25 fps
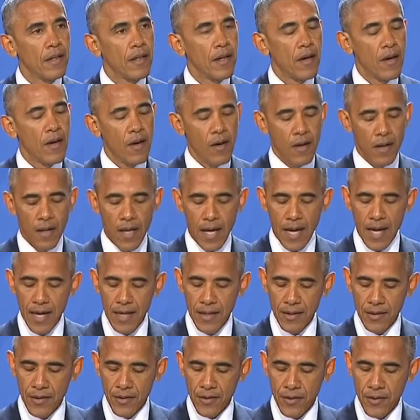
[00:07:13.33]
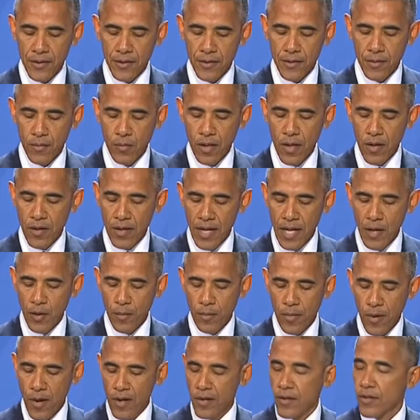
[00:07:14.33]
Our alliance with our NATO
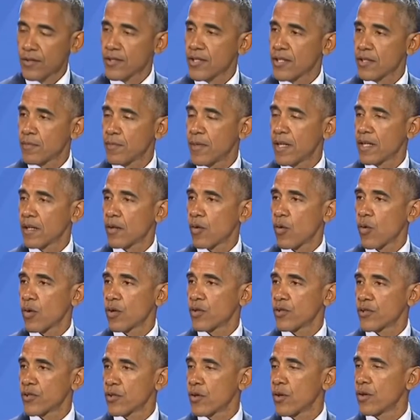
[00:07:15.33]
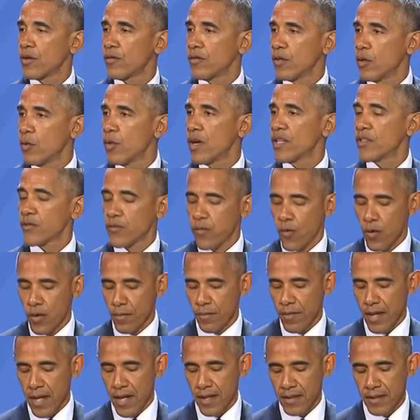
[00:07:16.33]
partners has been a cornerstone of U.S.
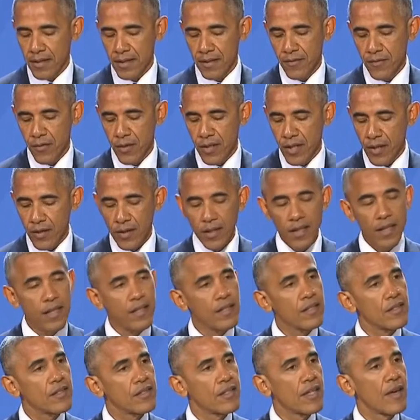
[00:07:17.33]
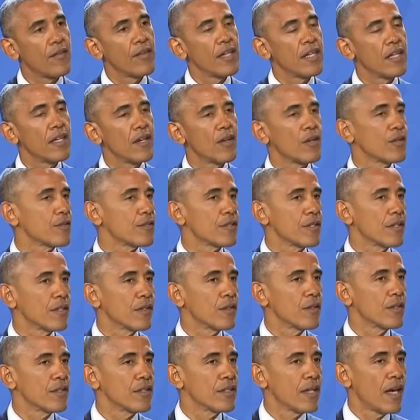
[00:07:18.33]
foreign policy for nearly 70 years, in
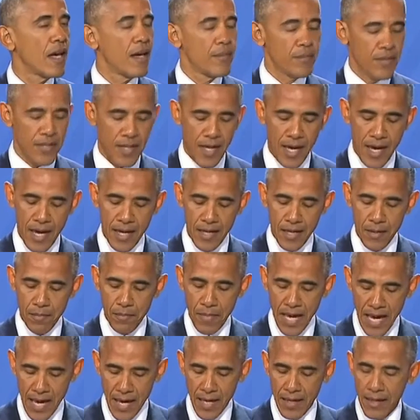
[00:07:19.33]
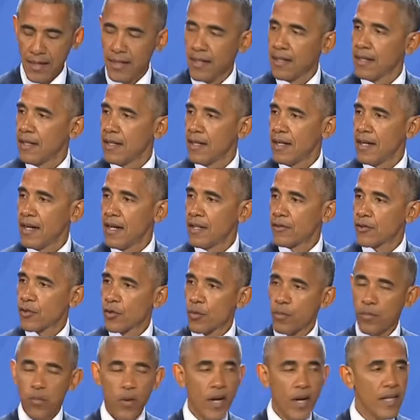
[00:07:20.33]
good times and in bad, and
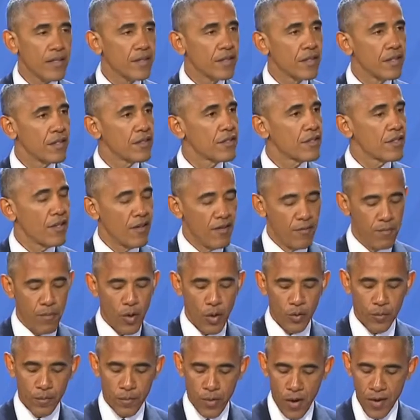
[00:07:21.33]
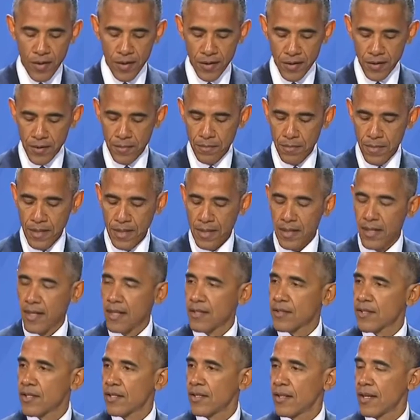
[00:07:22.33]
through presidents of both parties,
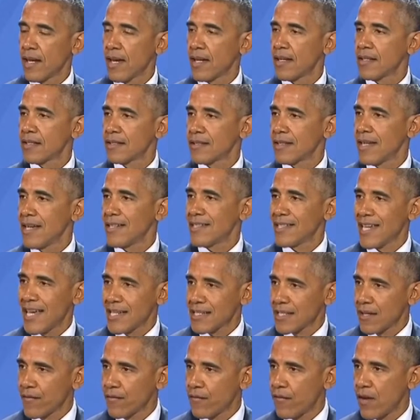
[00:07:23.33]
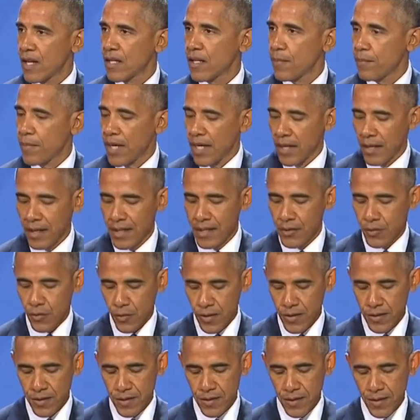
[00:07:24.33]
because the United States has a fundamental
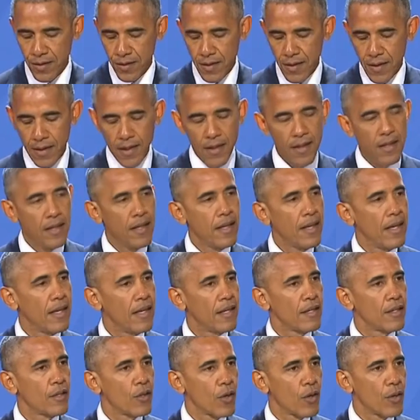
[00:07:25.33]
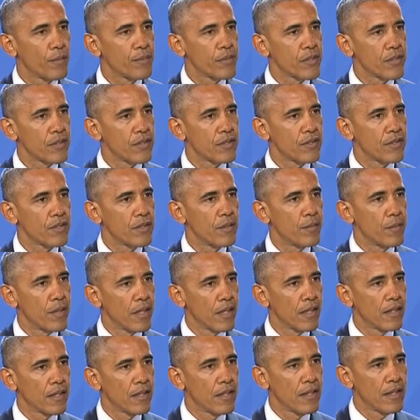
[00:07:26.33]
interest in Europe's
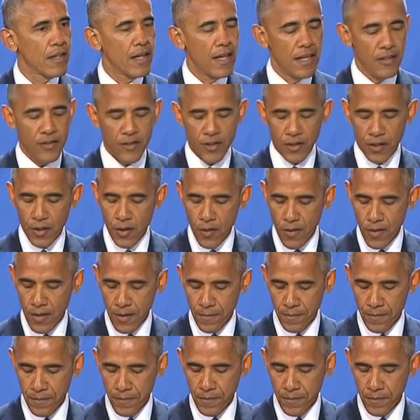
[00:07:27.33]
stability and security.